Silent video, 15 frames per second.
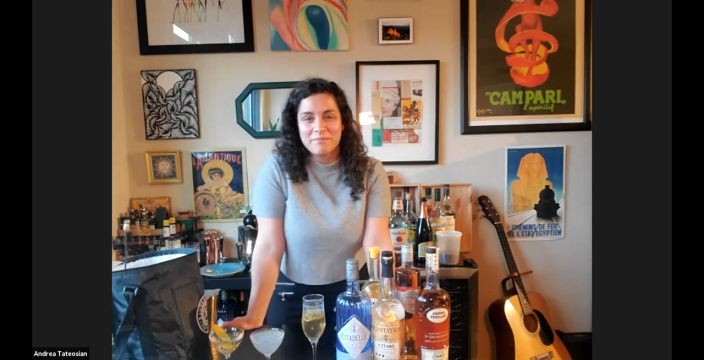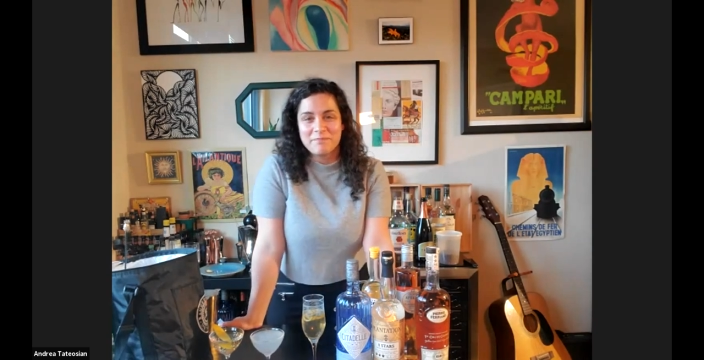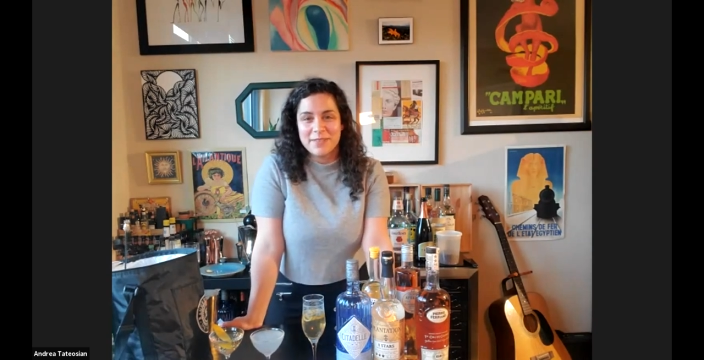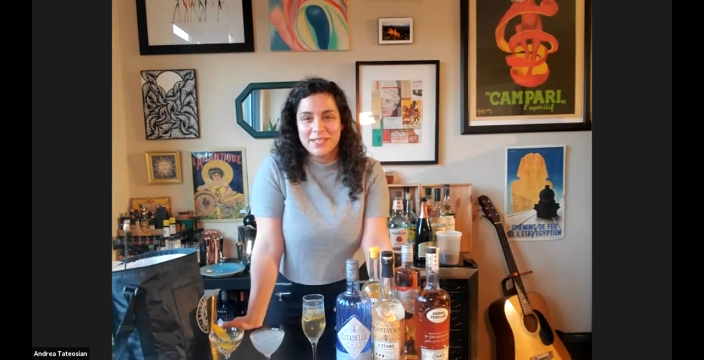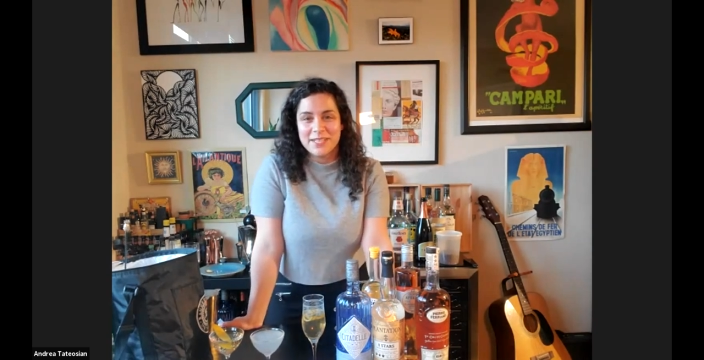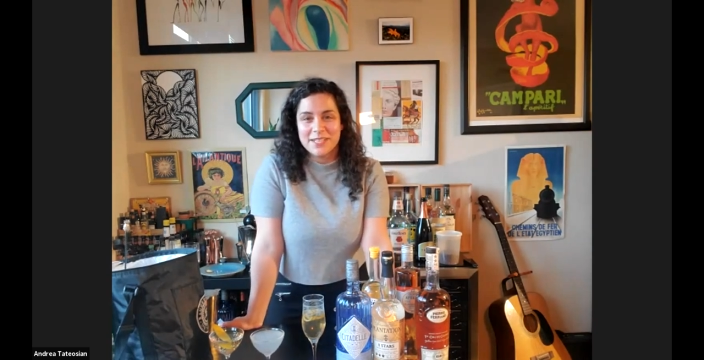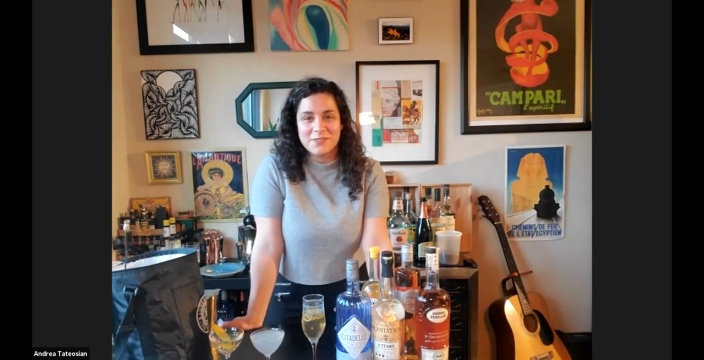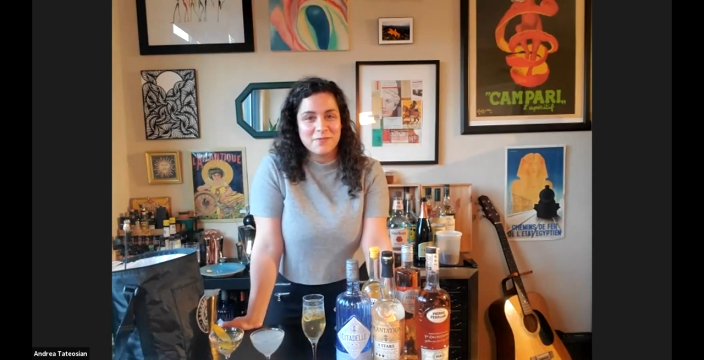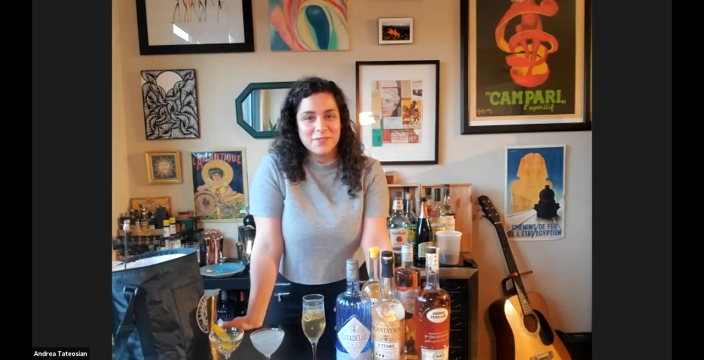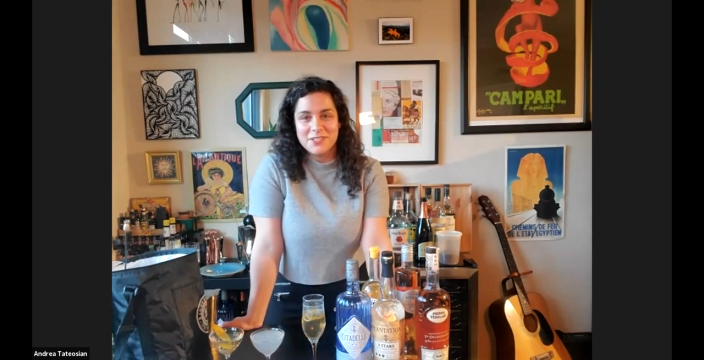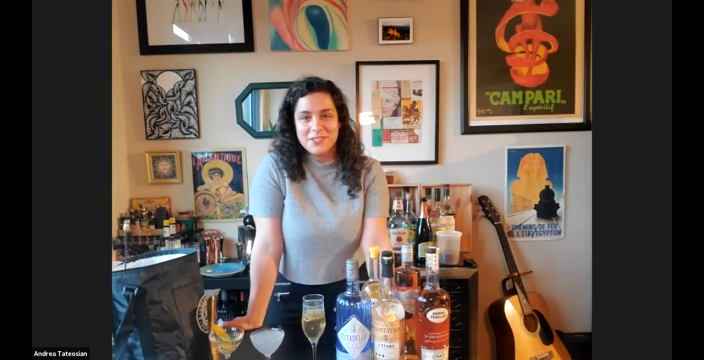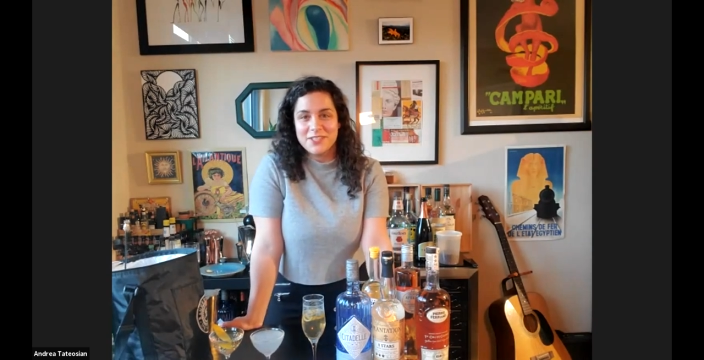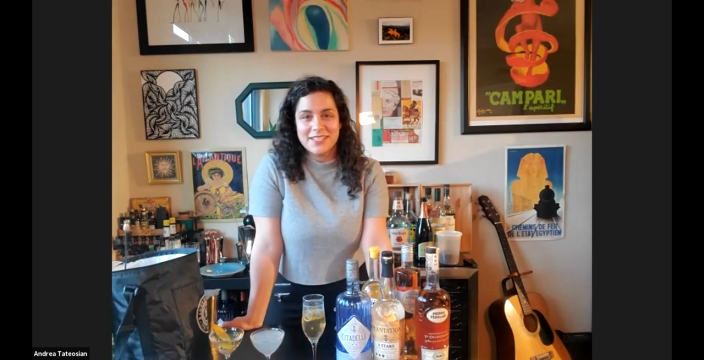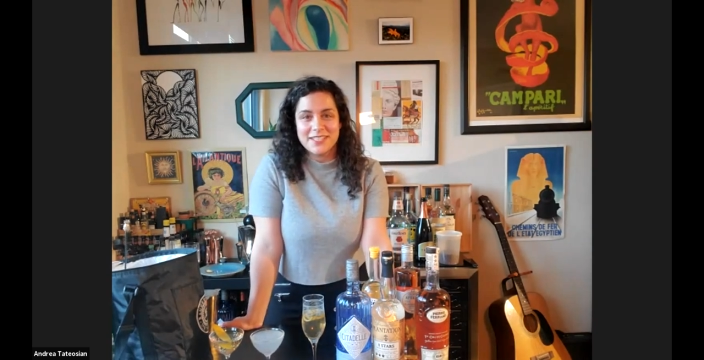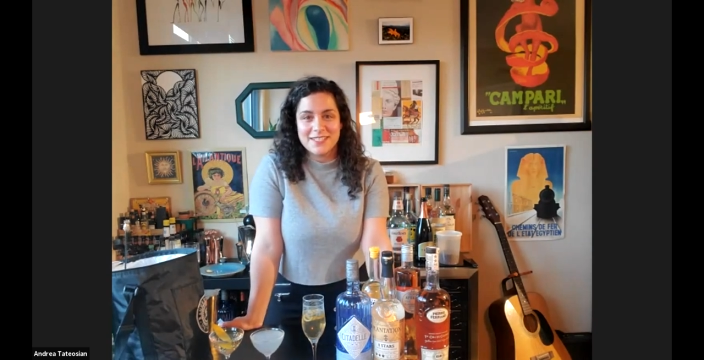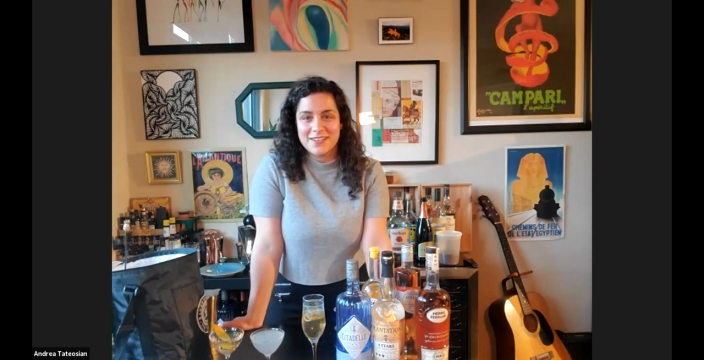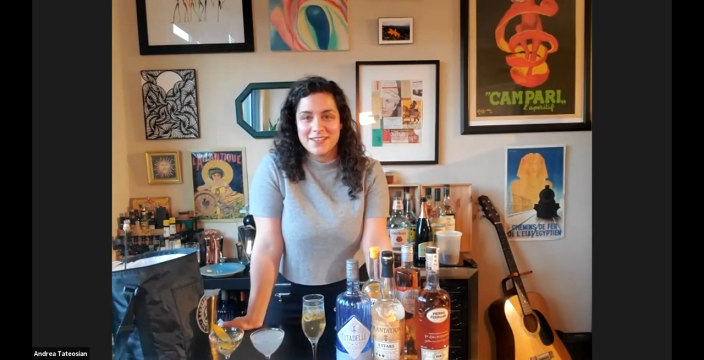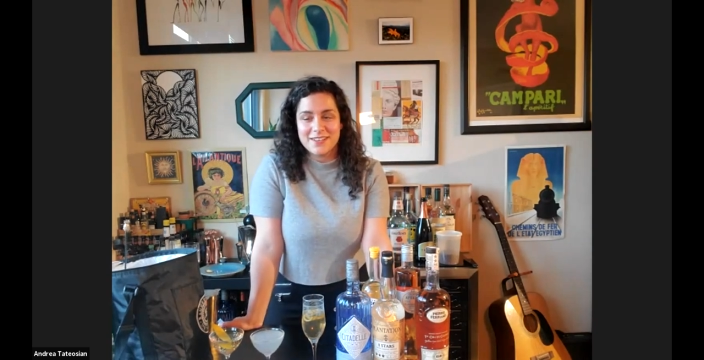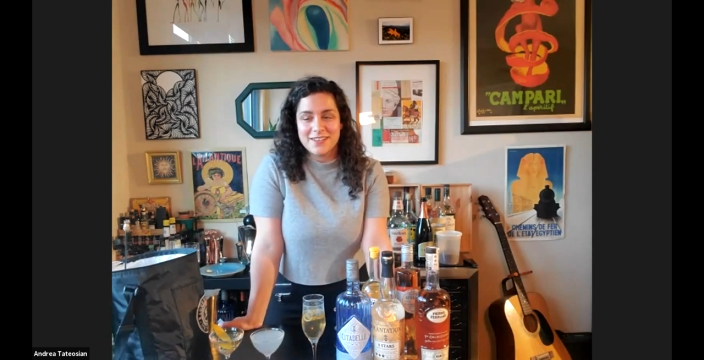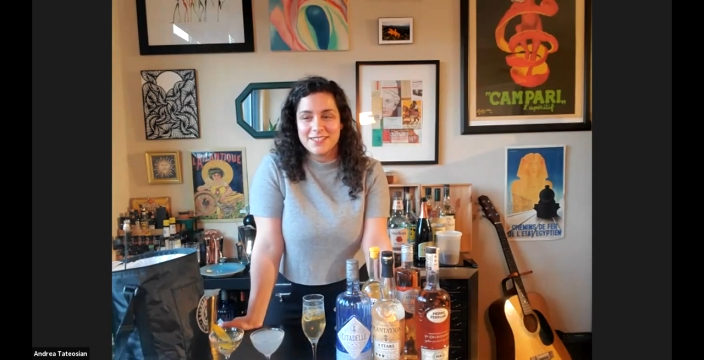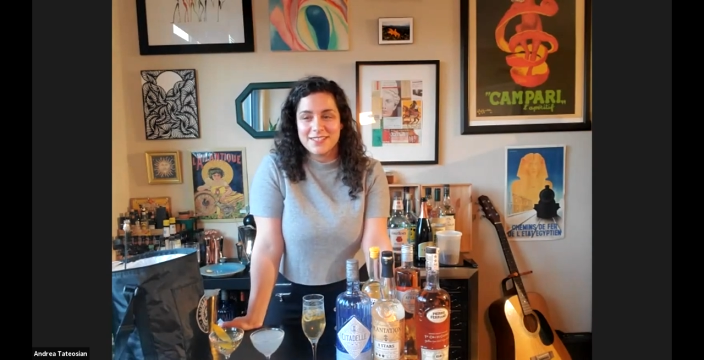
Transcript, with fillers: because once you get started,